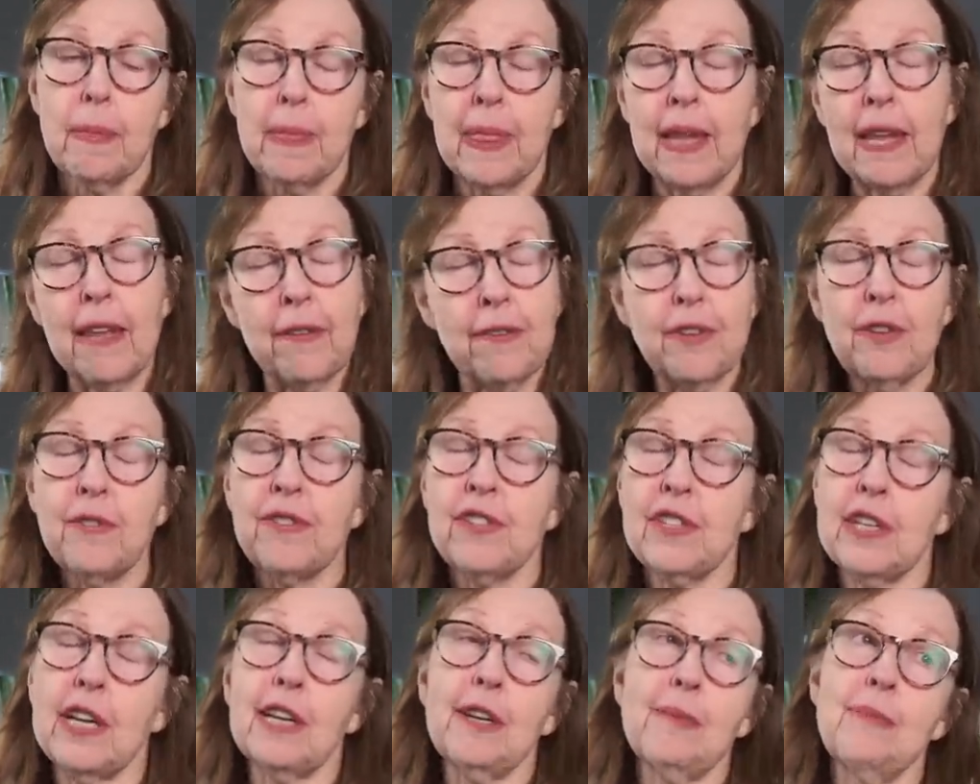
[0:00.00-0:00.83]
if you've
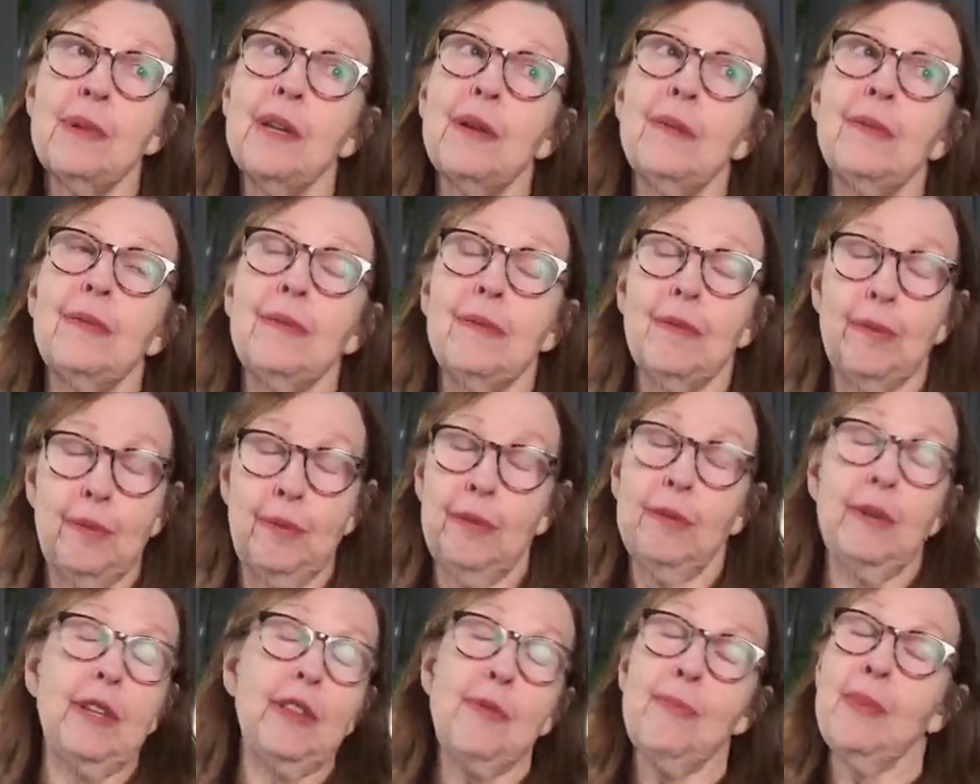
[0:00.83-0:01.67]
stuck me
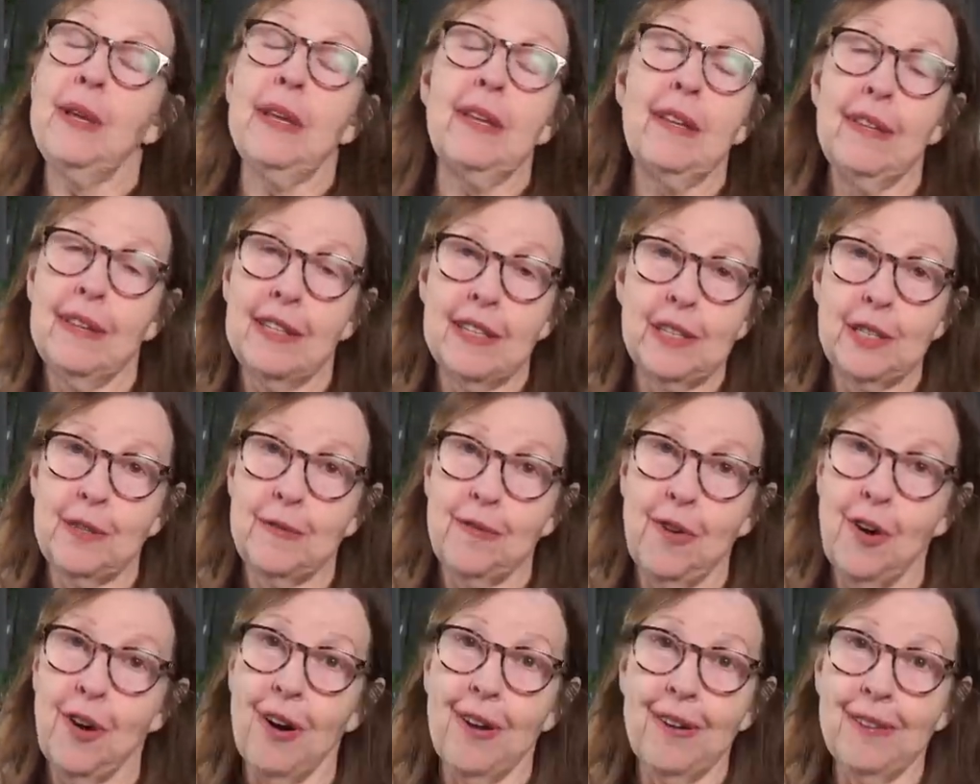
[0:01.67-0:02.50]
with me this
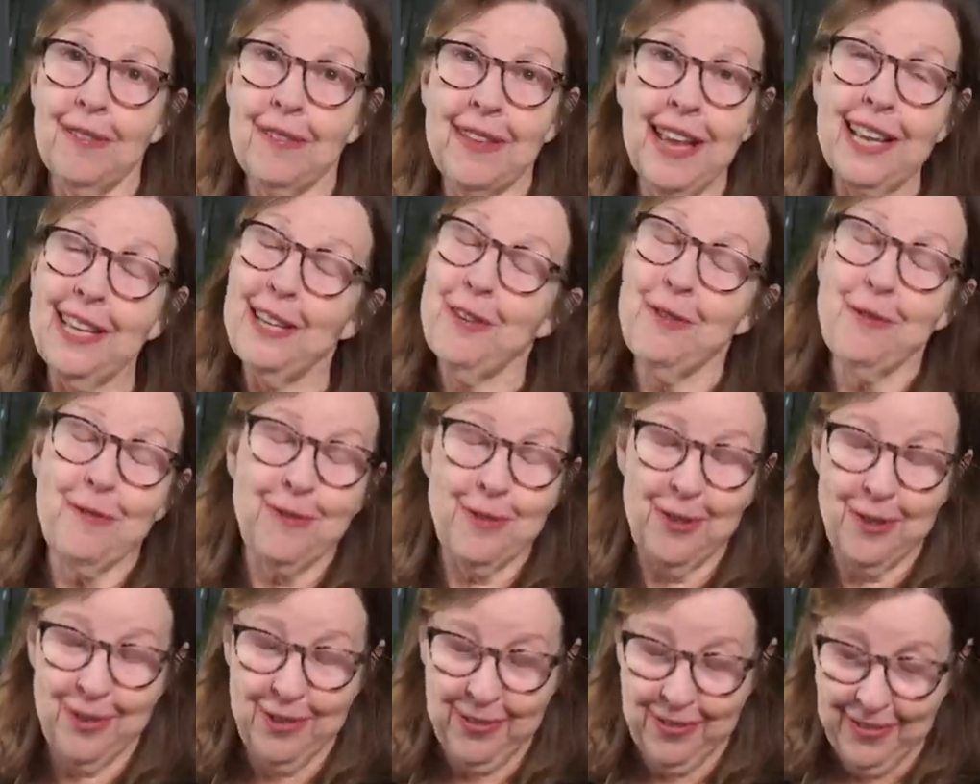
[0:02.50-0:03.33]
far, thank you
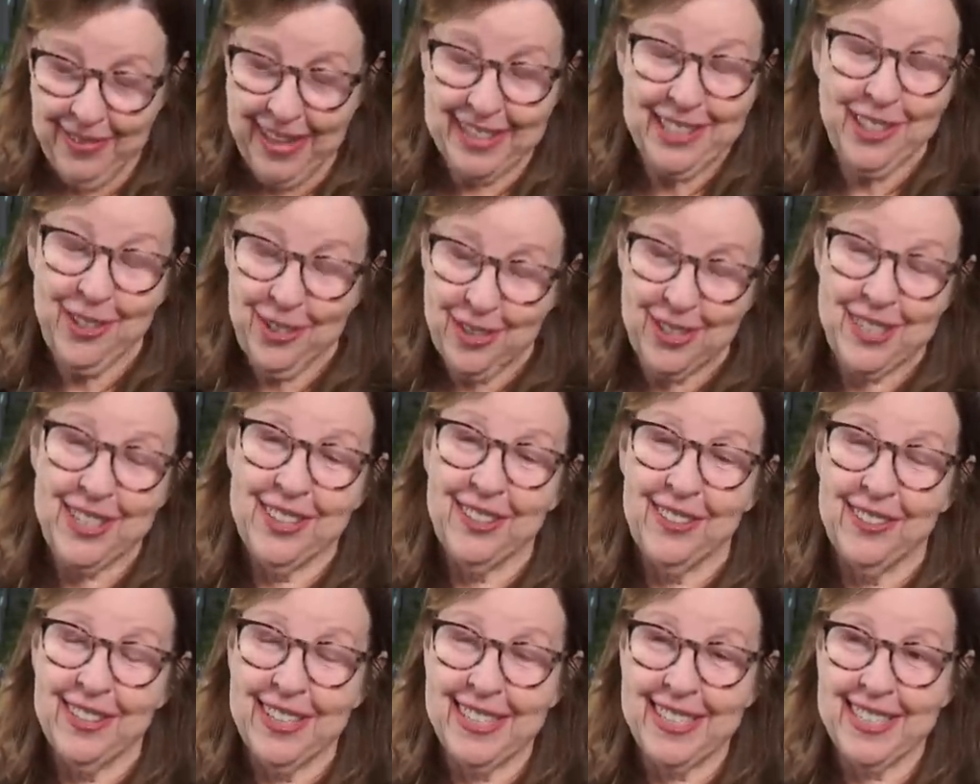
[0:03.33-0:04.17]
for that you're
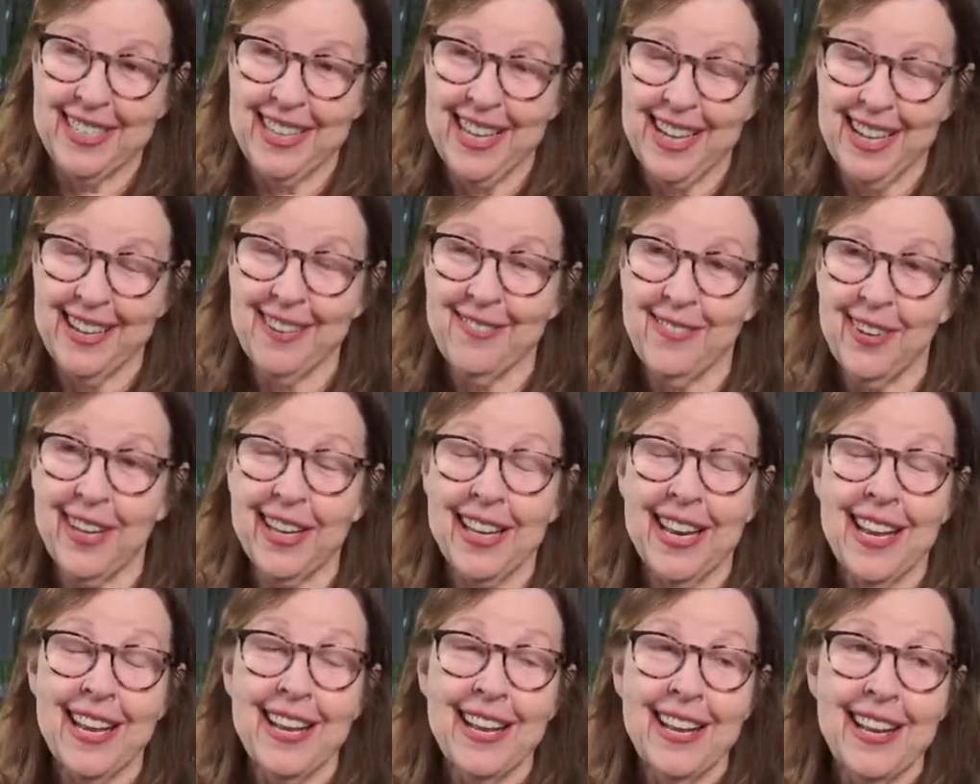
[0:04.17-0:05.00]
still listening.
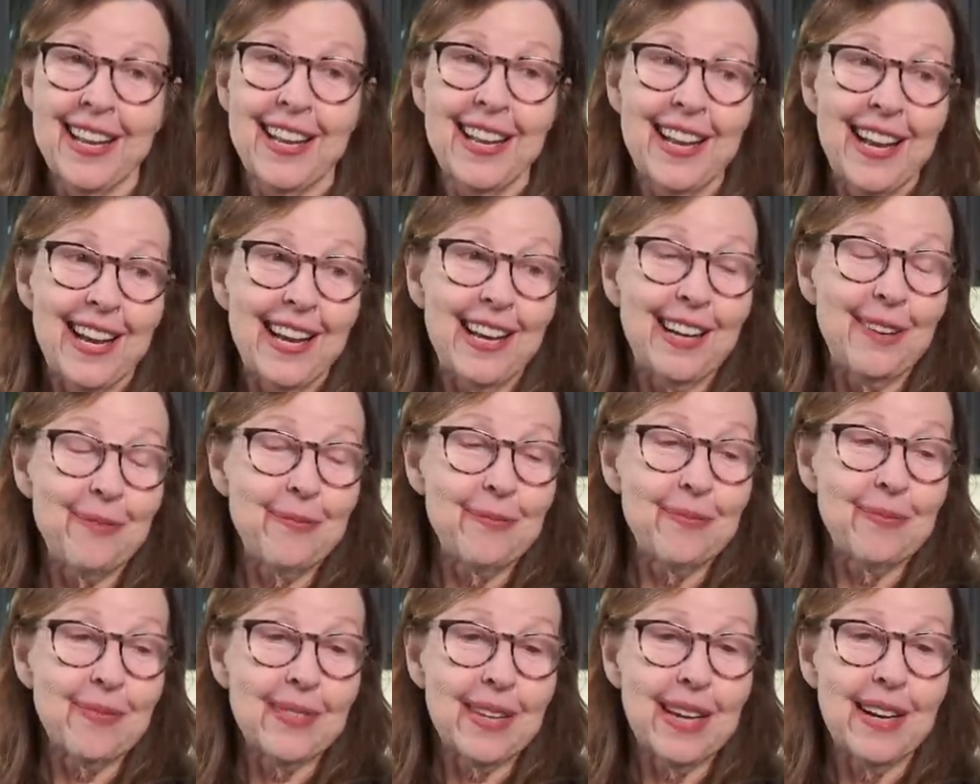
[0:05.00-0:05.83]
But
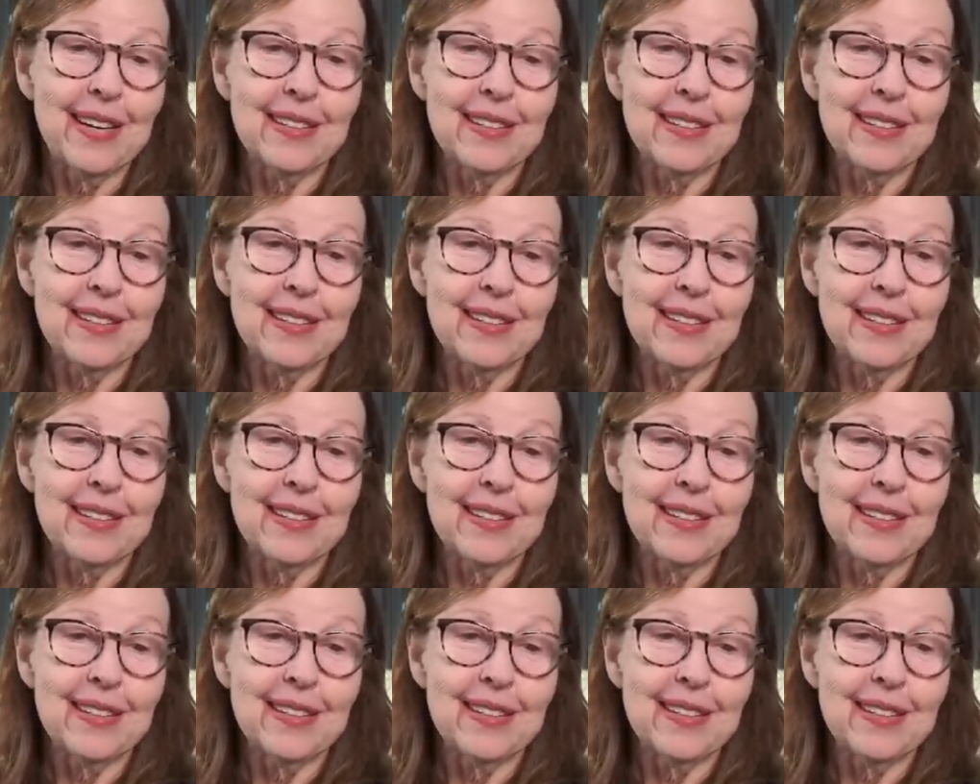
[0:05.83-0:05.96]
um,